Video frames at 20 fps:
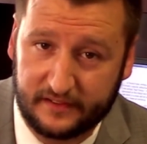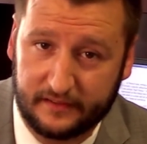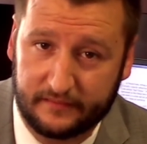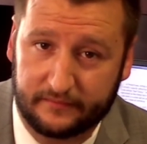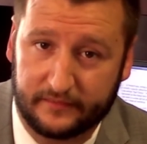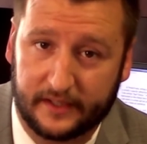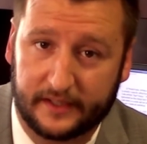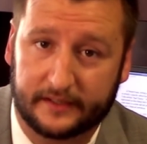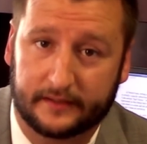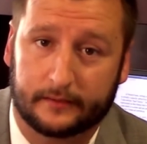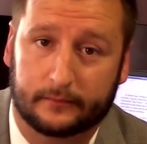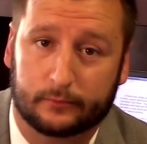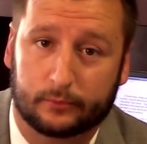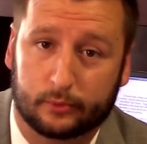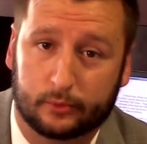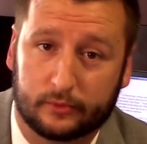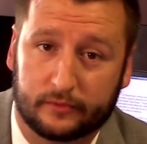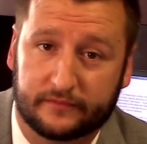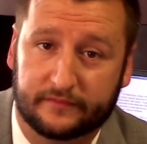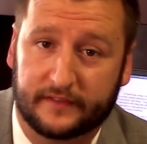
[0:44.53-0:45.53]
via a
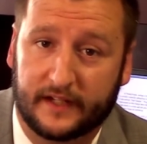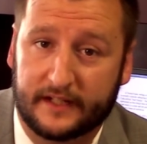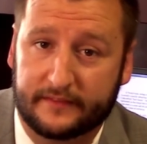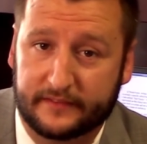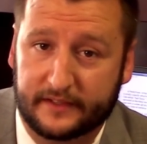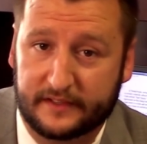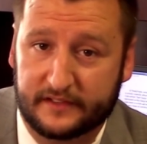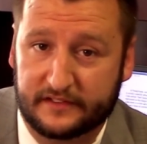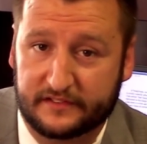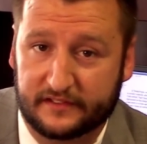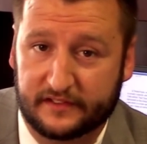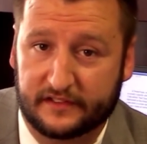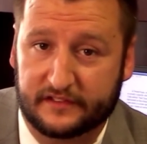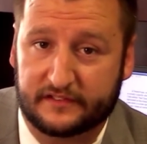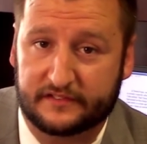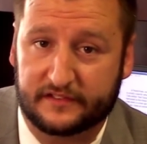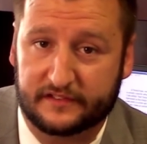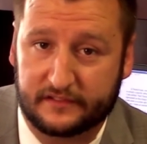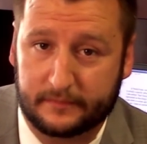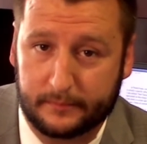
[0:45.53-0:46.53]
Rule 586
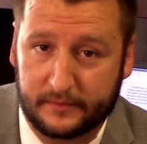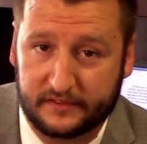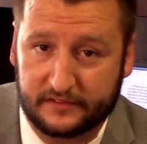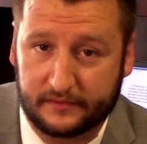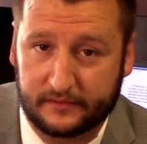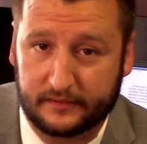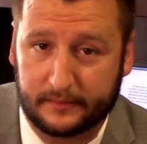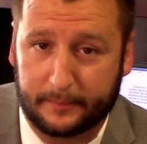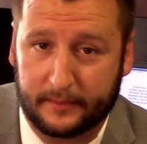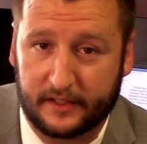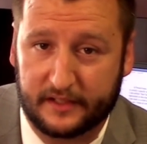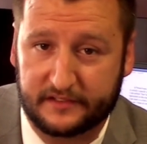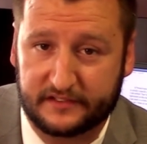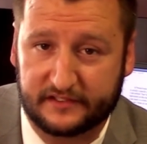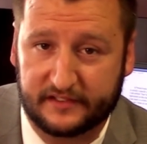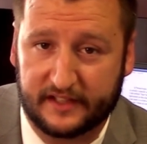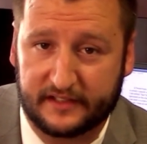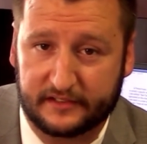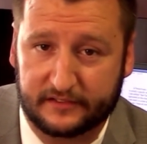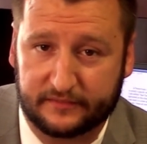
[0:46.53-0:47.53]
dismissal upon
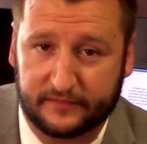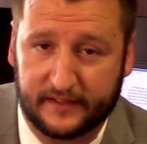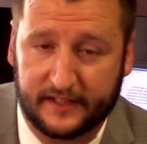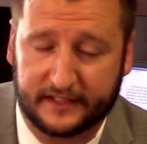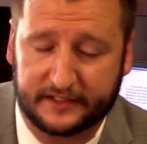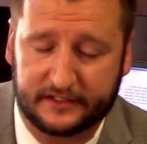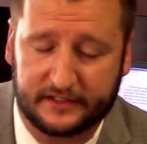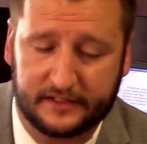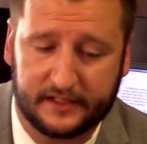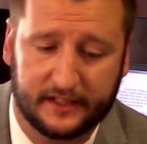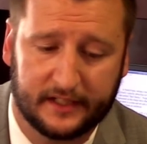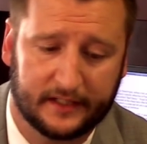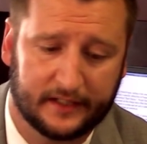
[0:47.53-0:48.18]
satisfaction.